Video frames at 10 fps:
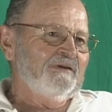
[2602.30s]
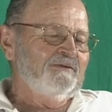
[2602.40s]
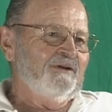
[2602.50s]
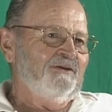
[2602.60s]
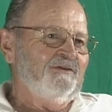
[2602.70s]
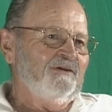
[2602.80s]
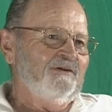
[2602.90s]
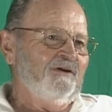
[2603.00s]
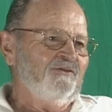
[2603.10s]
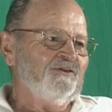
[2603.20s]
Well, I,
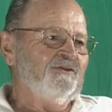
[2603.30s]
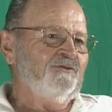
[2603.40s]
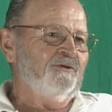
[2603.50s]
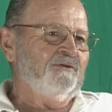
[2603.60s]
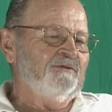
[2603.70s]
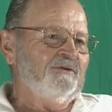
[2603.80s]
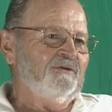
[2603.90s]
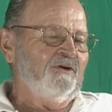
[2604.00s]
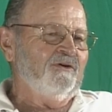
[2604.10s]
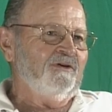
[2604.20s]
I was in during
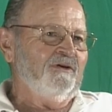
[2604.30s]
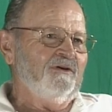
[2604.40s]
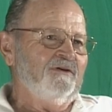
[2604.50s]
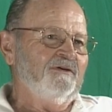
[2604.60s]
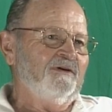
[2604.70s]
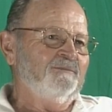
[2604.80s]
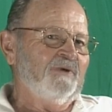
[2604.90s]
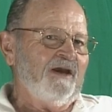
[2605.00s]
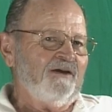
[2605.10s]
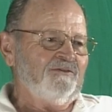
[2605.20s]
uh, okay
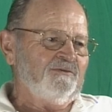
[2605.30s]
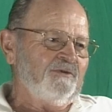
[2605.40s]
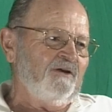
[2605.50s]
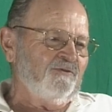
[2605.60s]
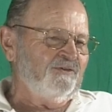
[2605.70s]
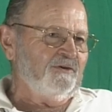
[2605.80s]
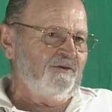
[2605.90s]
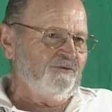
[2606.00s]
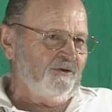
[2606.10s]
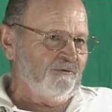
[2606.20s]
my active I was
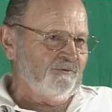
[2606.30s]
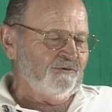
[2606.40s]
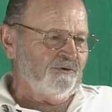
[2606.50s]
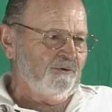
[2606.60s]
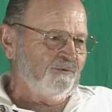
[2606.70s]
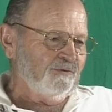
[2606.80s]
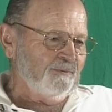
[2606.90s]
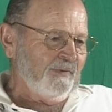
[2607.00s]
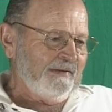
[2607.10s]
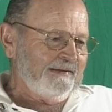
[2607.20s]
I joined the reserves,
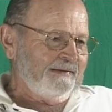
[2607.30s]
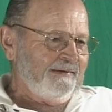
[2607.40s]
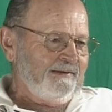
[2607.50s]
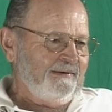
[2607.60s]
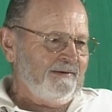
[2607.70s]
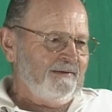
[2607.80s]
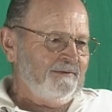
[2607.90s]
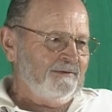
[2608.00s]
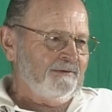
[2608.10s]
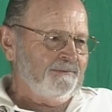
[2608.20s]

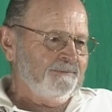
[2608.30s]
and uh,